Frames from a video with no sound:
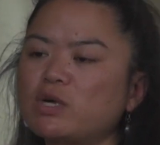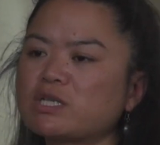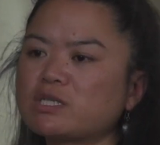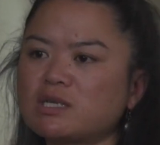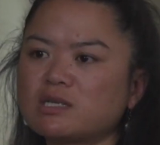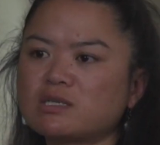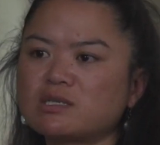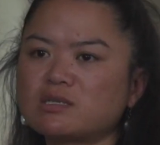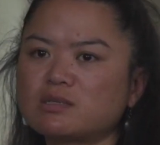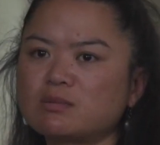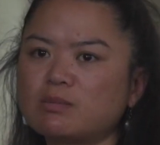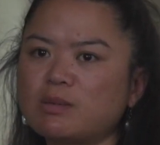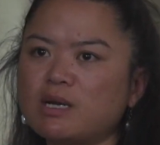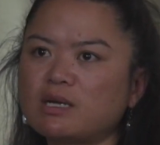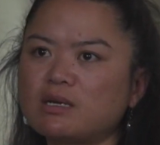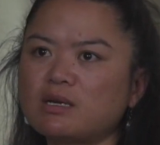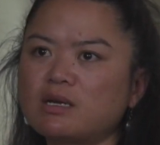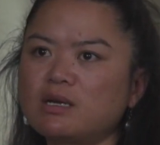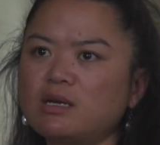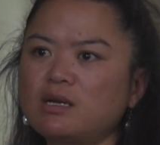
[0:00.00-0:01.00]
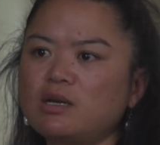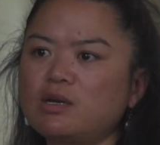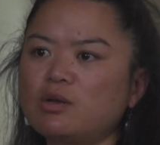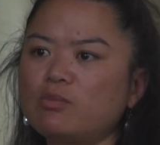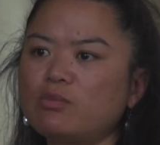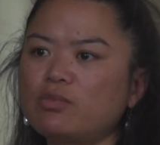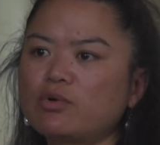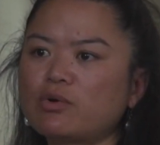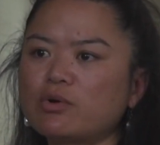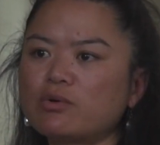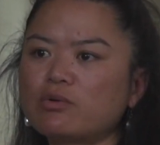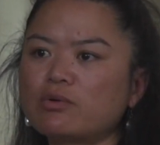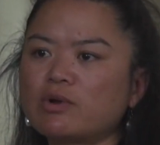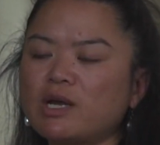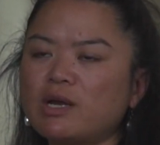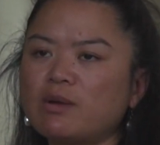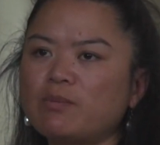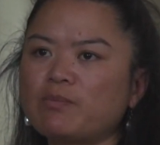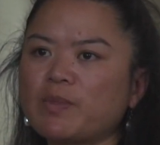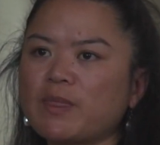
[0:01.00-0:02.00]
as in Tibet
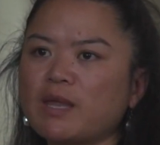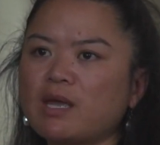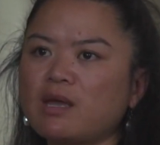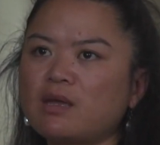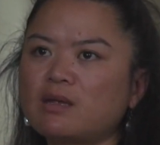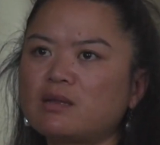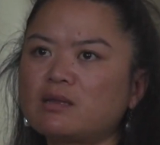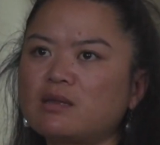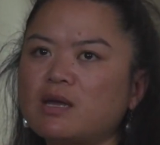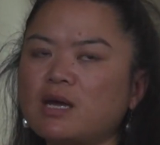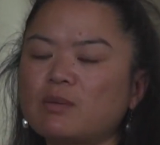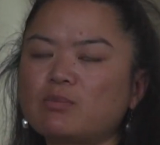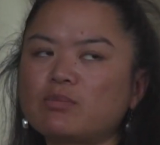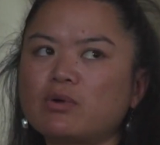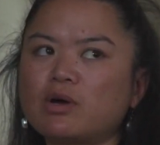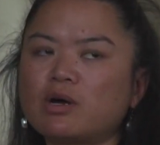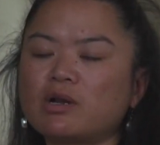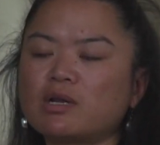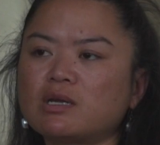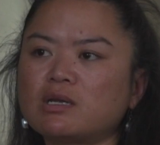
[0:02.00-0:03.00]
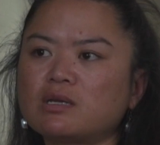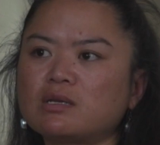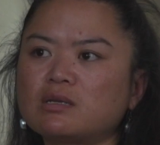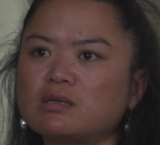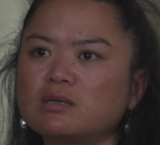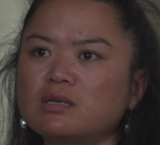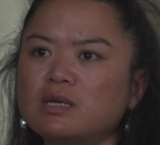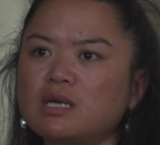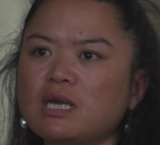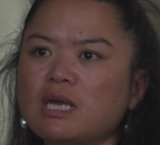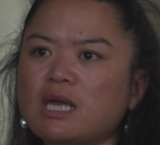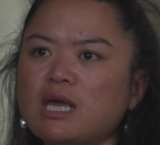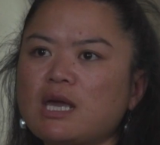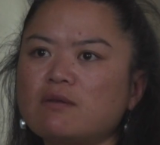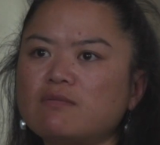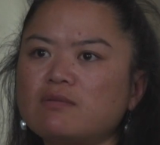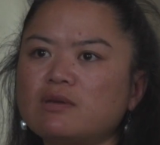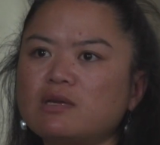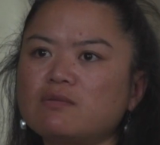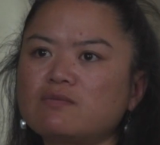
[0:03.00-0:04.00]
program, and that brought in
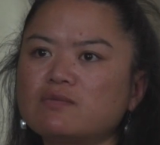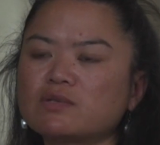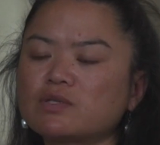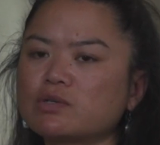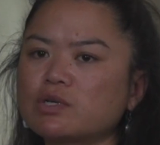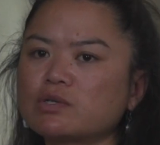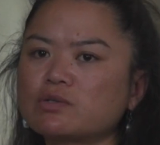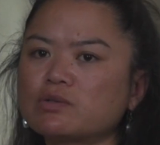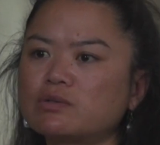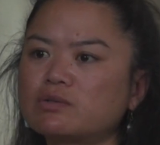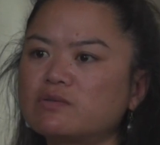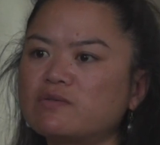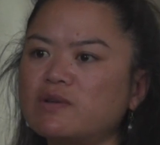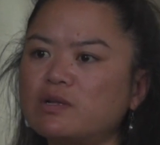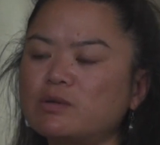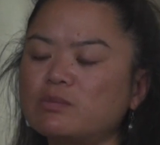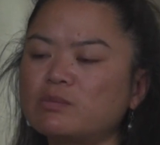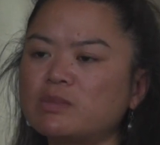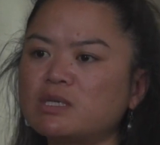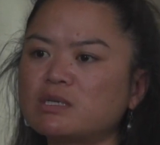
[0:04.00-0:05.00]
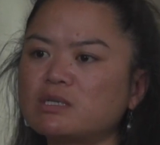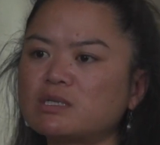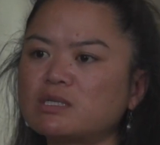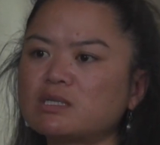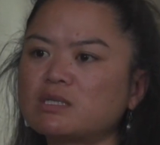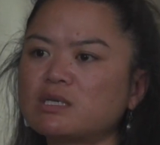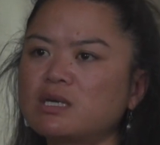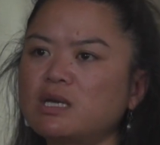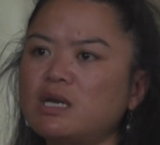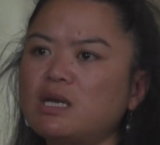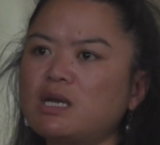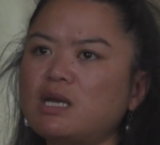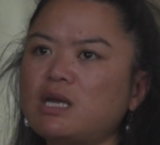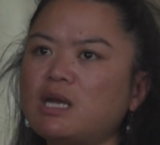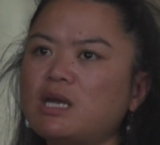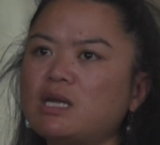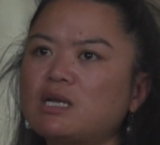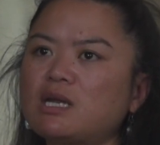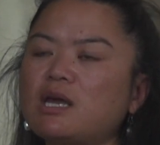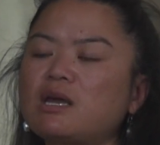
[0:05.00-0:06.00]
heavy infrastructural development
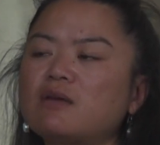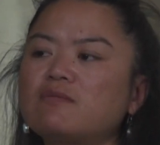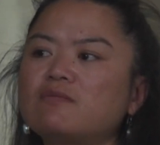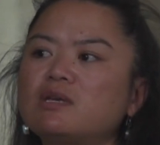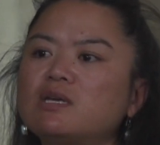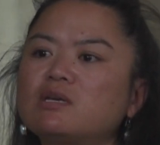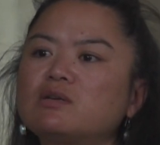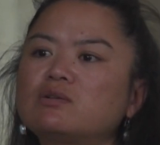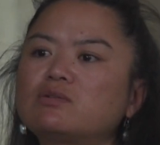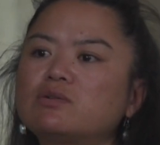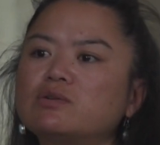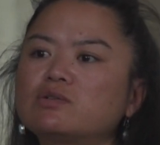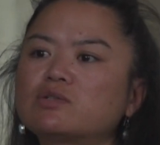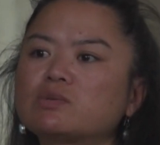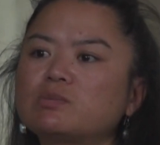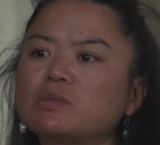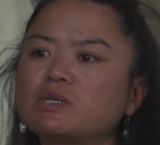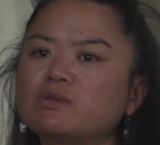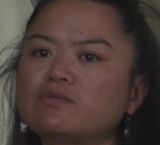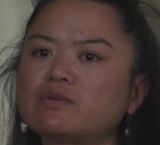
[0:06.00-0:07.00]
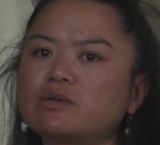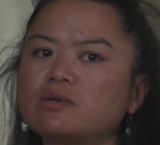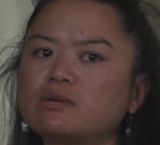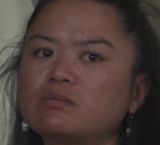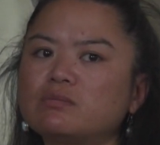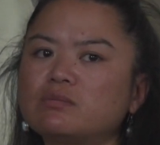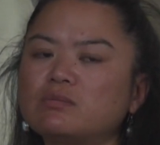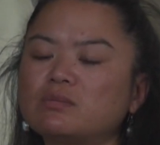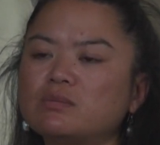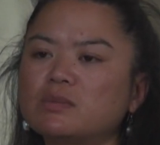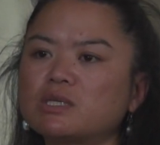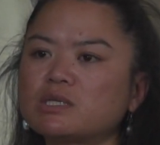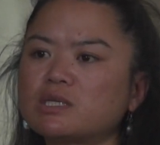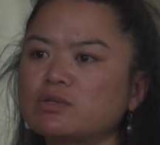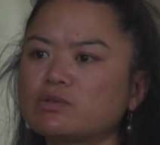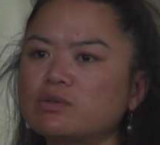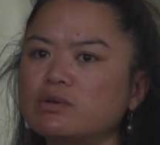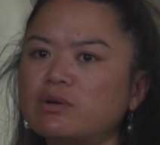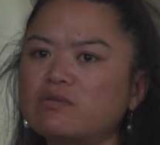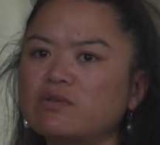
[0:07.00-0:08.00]
and heavy encroachment from the
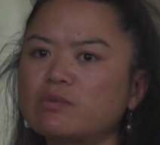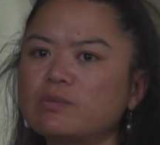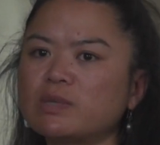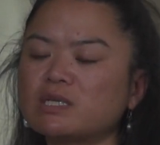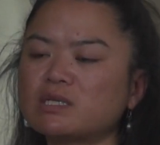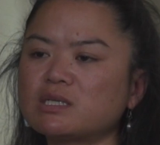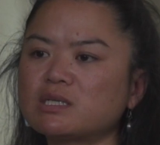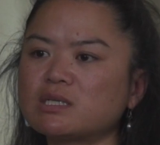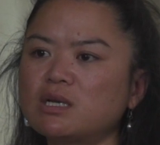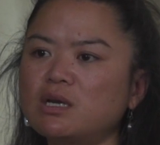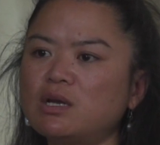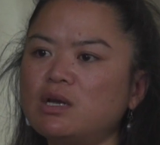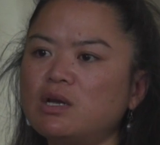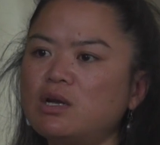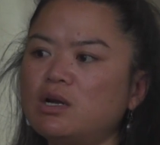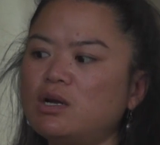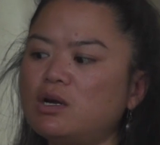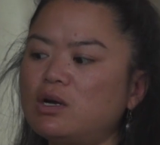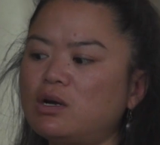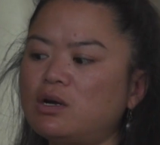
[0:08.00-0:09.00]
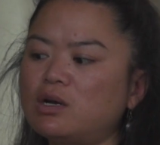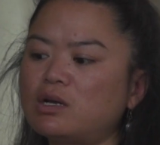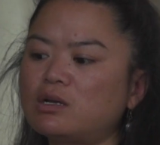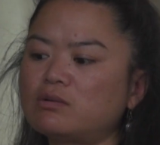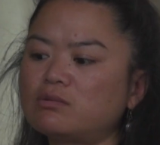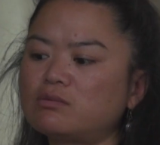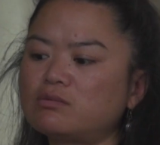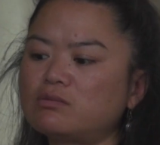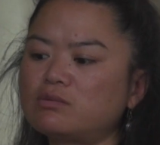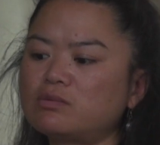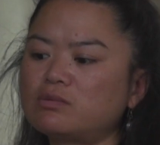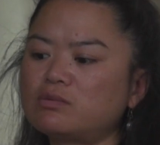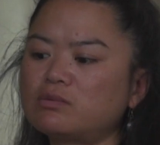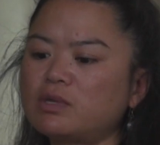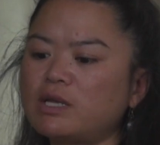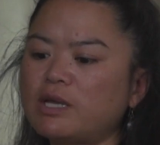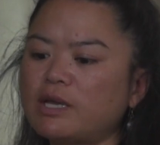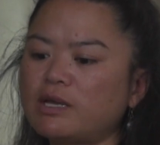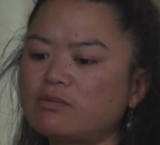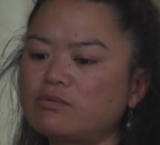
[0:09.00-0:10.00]
central government on
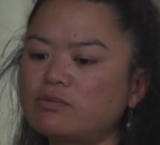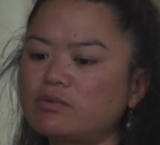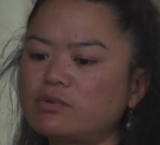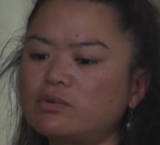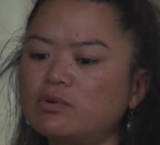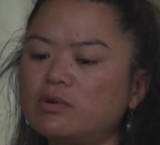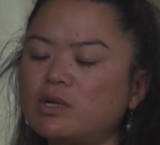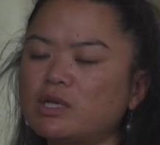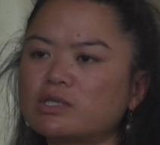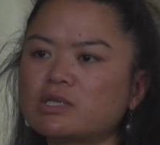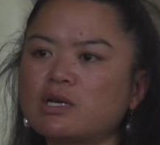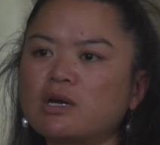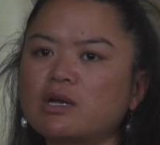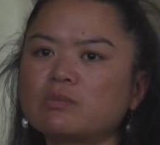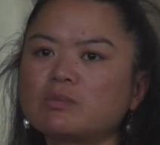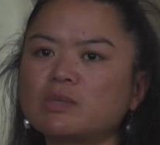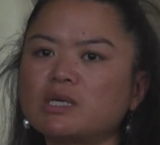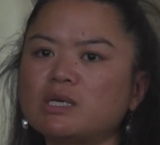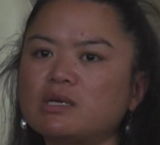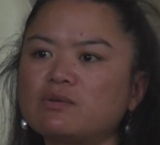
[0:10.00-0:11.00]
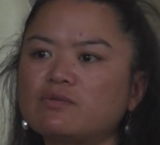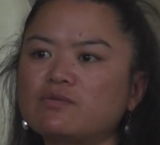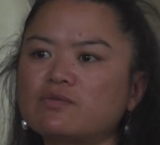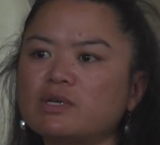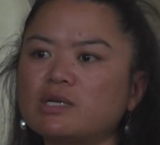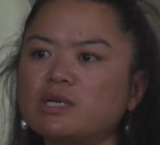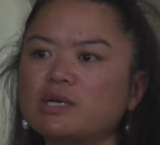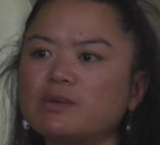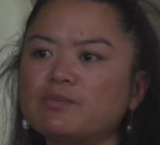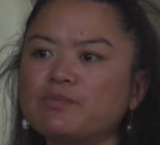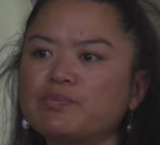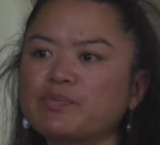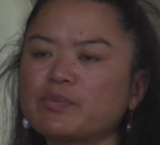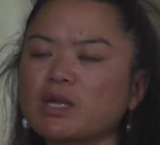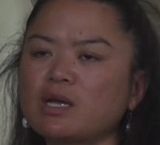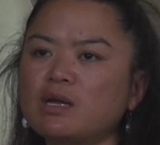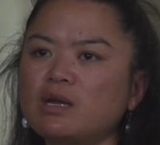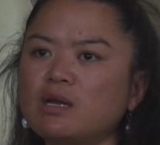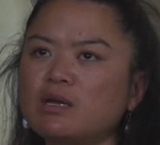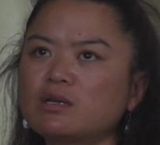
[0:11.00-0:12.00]
like rural autonomy and freedom.
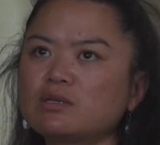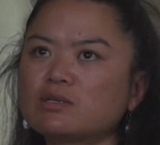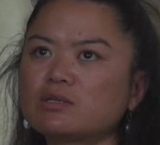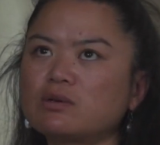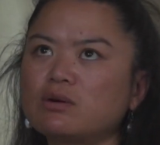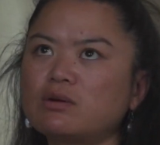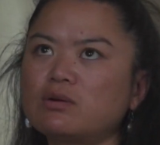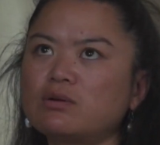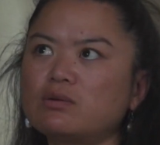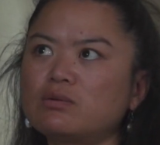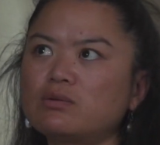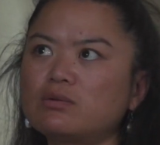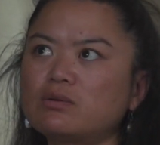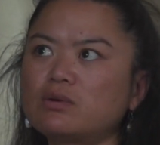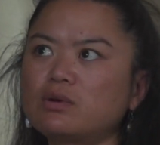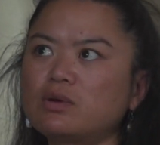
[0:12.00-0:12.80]
So